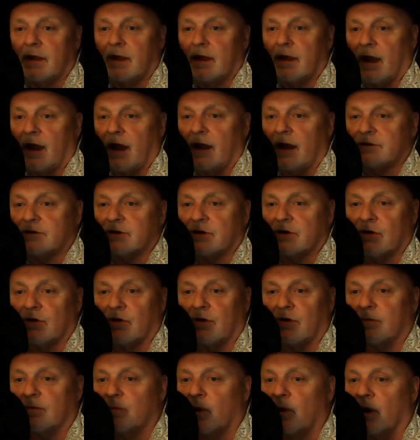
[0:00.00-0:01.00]
8
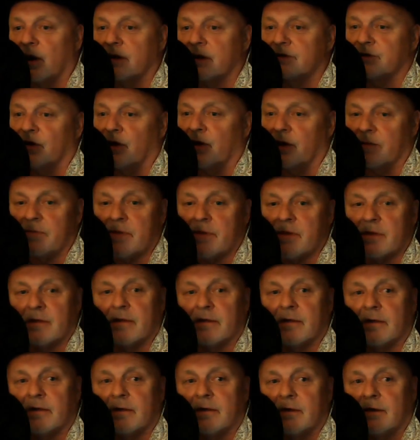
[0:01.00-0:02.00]
o'clock my time,
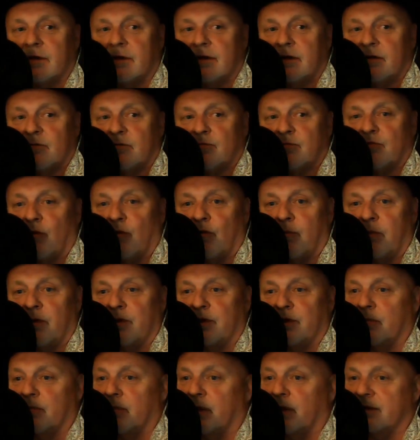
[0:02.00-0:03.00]

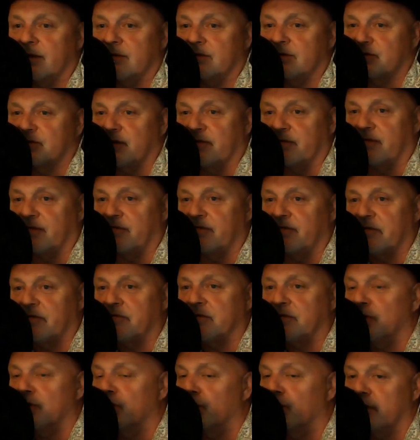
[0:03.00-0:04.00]
probably about
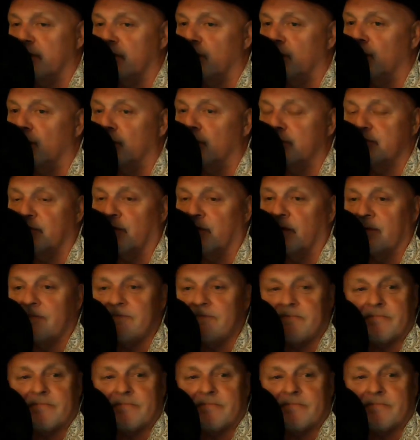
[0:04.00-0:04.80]
7:59 your time.